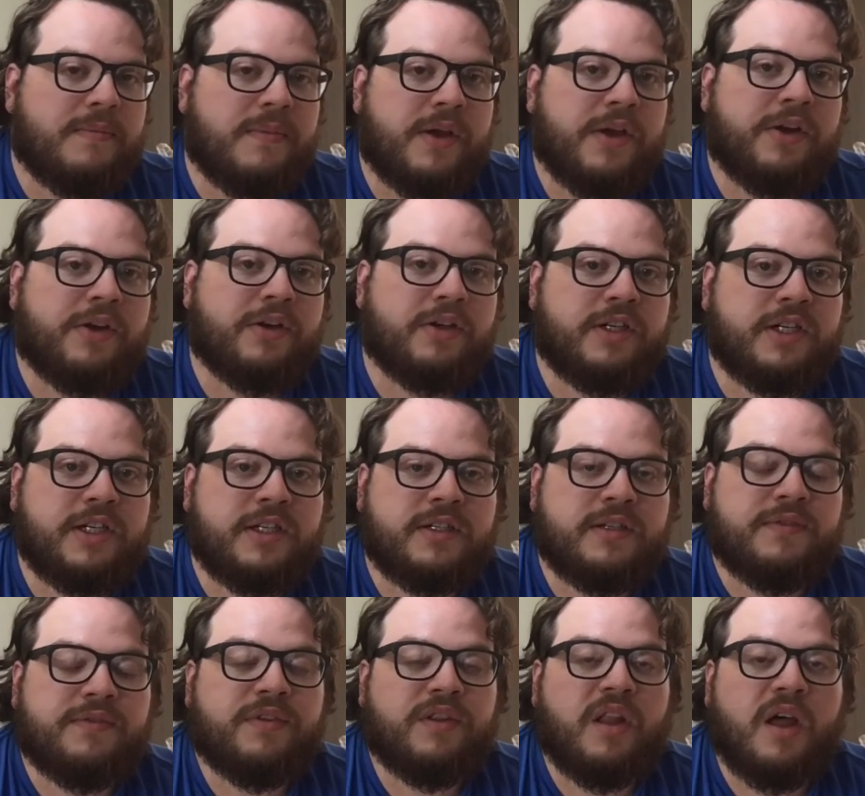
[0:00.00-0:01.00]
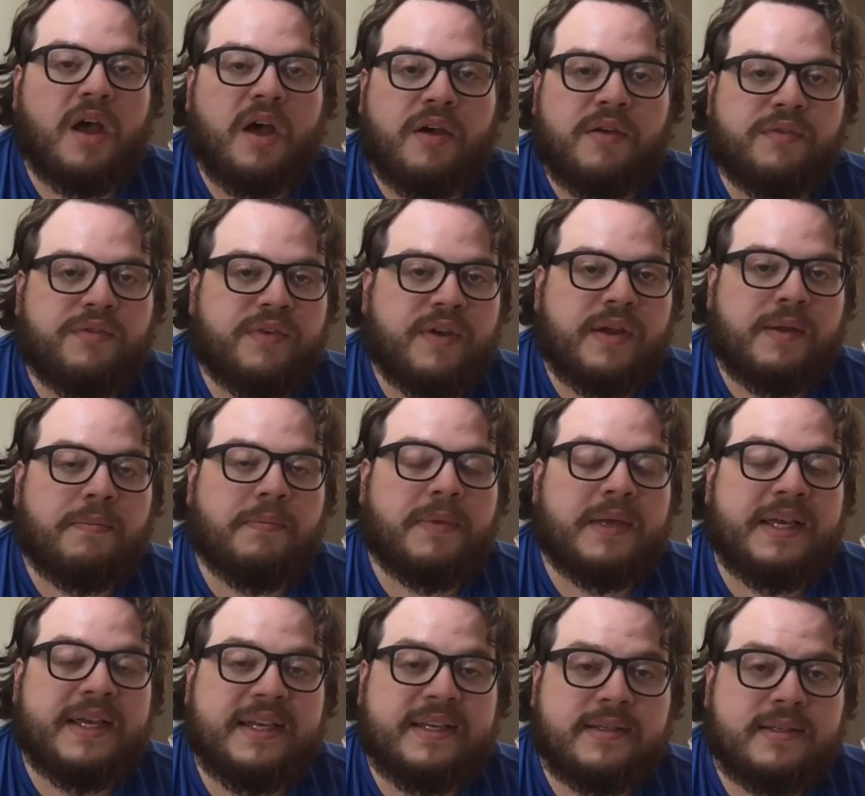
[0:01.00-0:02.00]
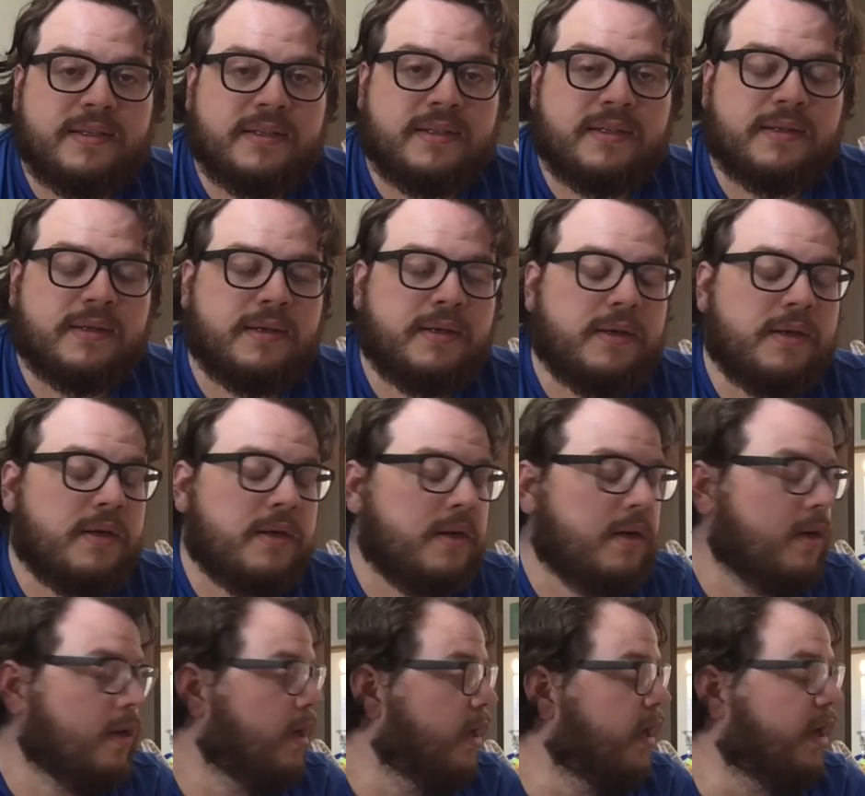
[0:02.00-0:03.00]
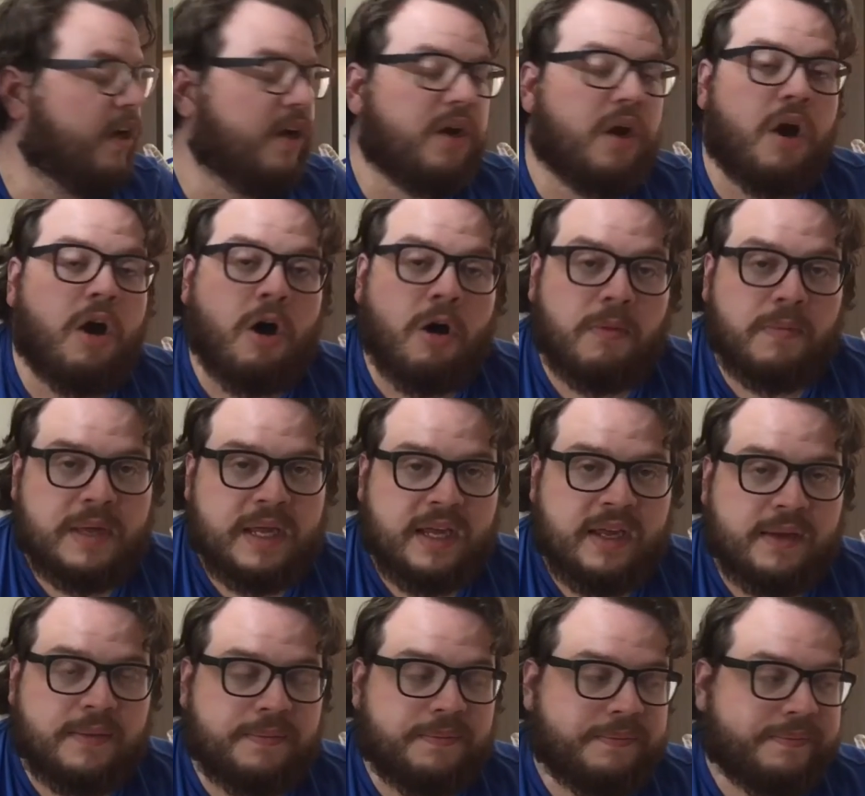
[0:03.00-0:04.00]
energies of love and peace and calming